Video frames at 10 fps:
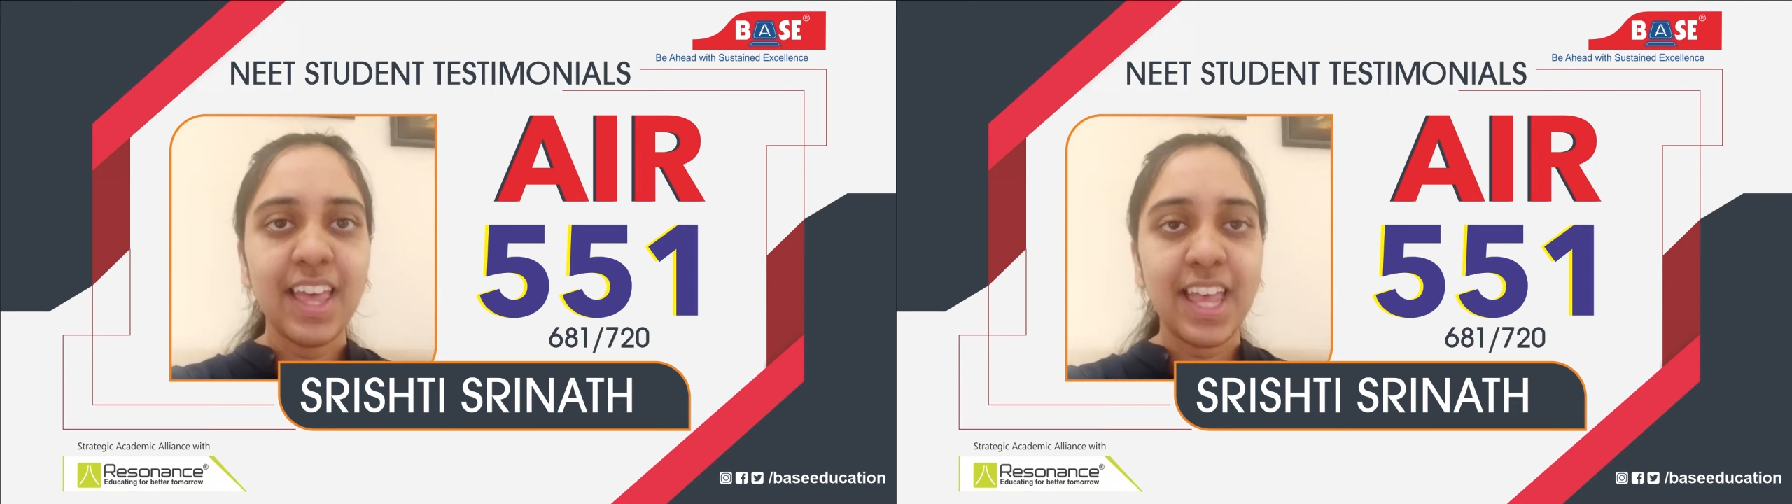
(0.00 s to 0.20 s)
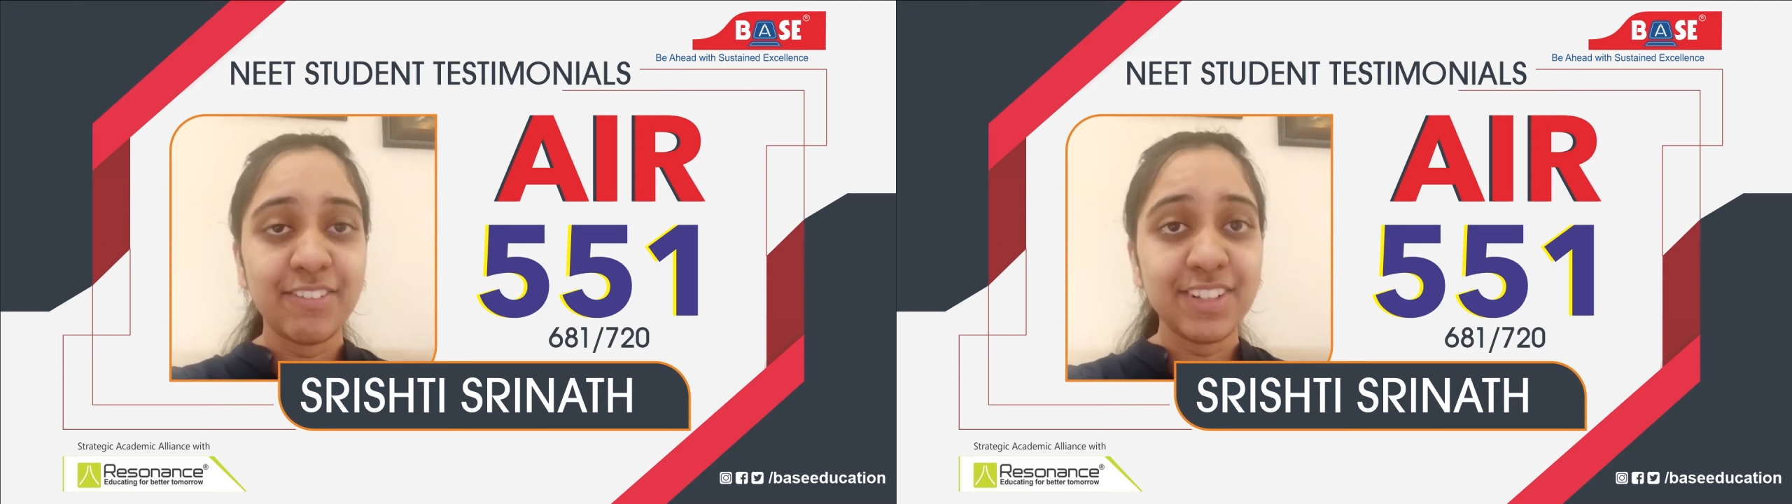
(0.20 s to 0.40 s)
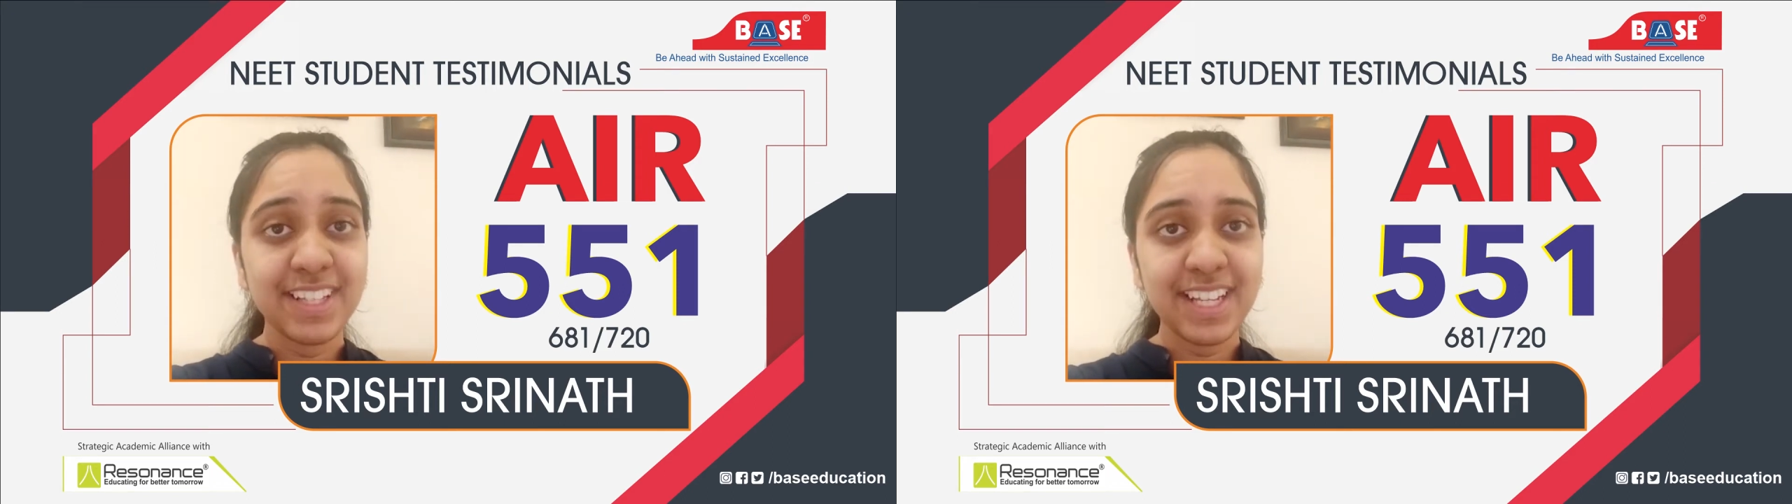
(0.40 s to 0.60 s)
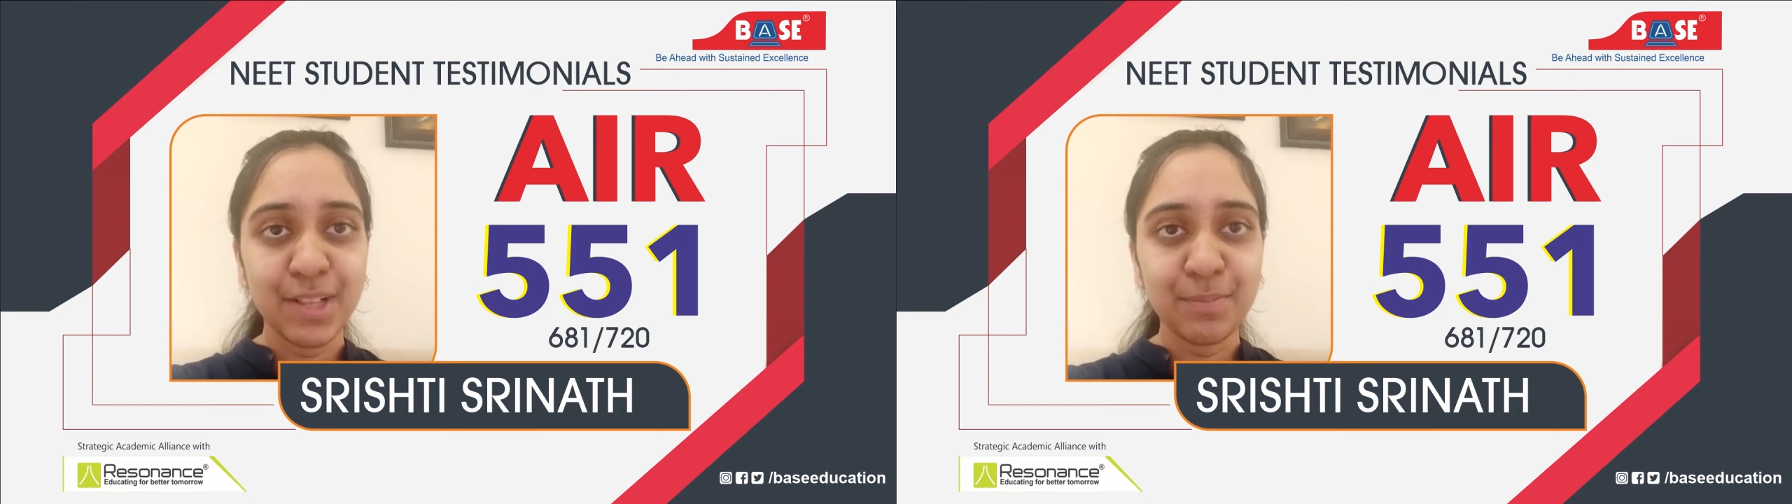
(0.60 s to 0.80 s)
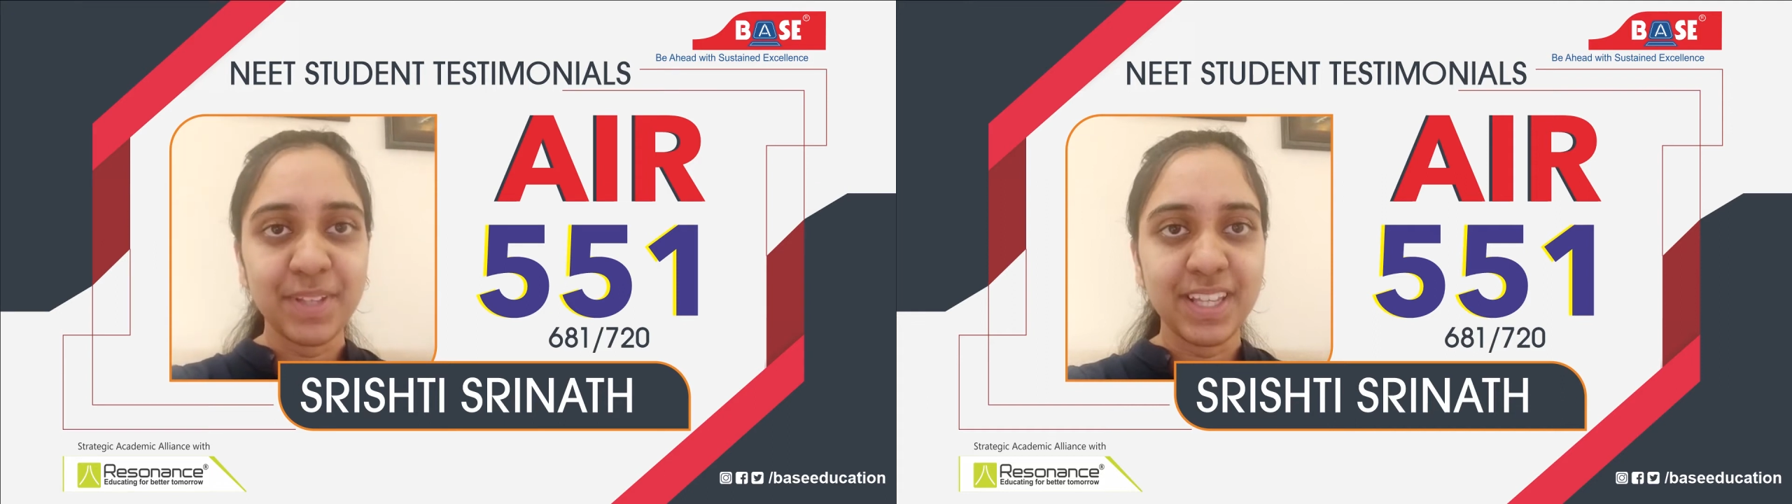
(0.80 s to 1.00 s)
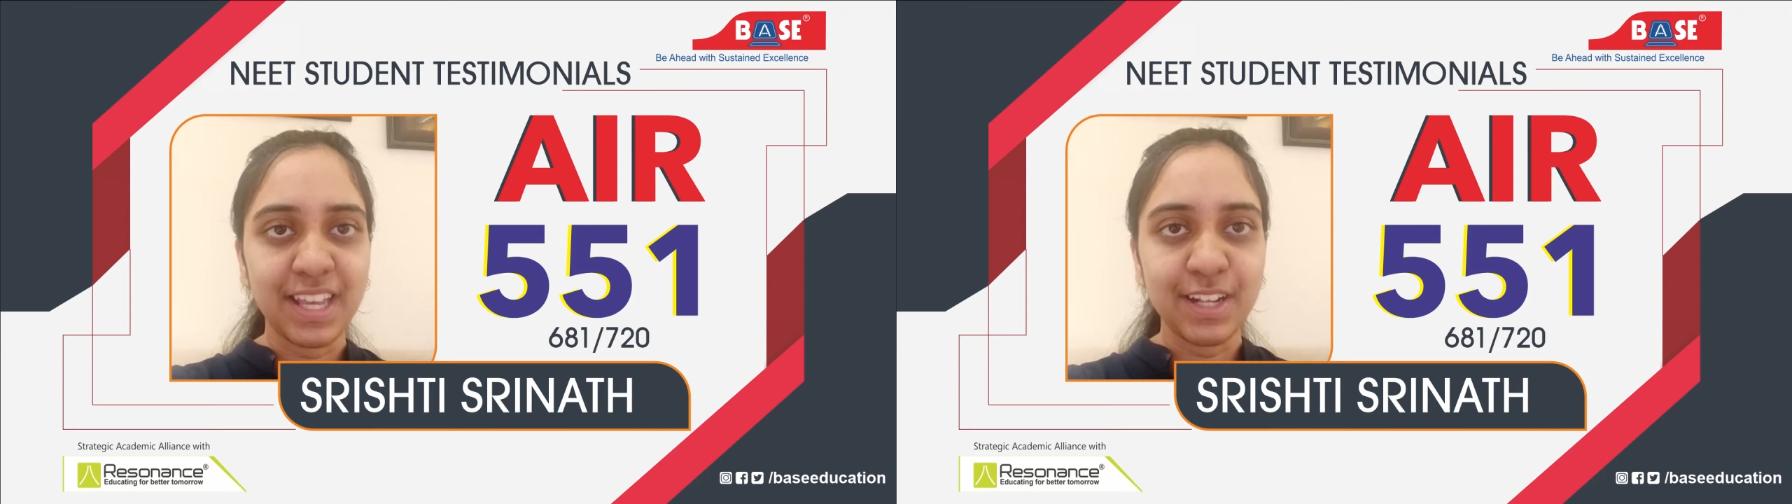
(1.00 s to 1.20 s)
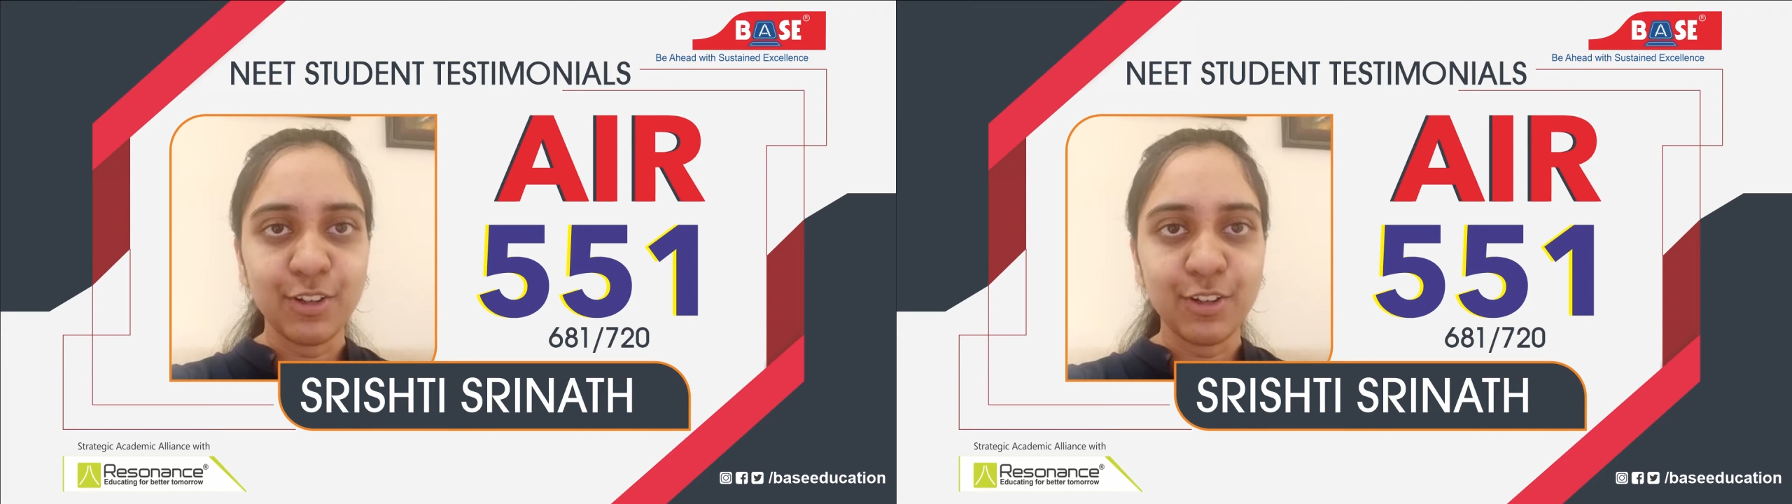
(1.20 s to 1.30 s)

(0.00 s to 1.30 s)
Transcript: everything helped me gain